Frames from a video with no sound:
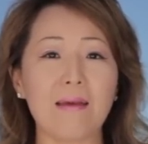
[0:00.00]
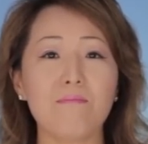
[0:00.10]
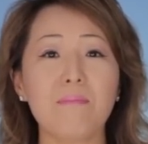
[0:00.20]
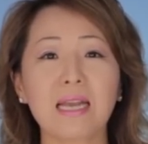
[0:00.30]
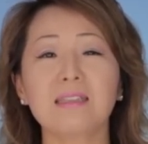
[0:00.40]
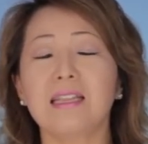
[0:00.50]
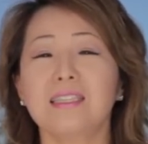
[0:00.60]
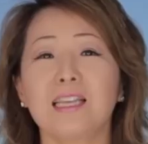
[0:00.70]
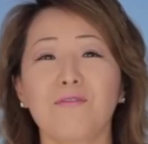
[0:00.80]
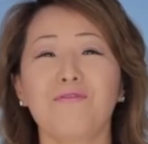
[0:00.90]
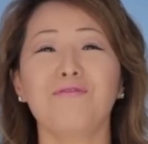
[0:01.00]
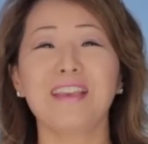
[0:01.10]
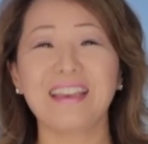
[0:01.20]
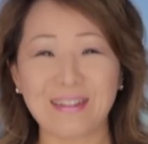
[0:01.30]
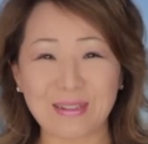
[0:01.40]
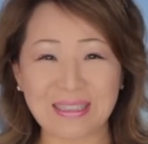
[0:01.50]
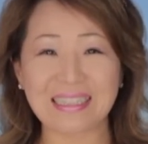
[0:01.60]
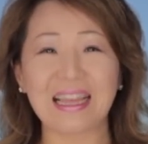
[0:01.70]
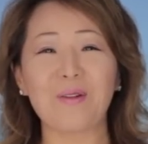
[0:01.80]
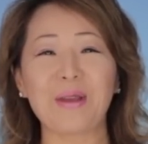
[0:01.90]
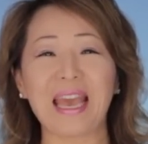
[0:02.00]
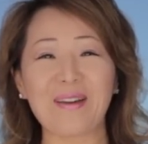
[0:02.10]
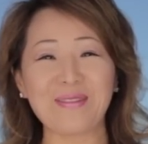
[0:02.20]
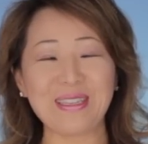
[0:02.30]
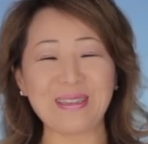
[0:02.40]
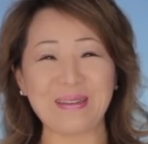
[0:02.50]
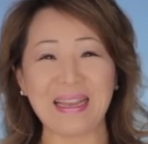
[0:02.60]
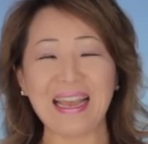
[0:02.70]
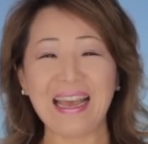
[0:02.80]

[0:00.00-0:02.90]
magnetic fields that we have to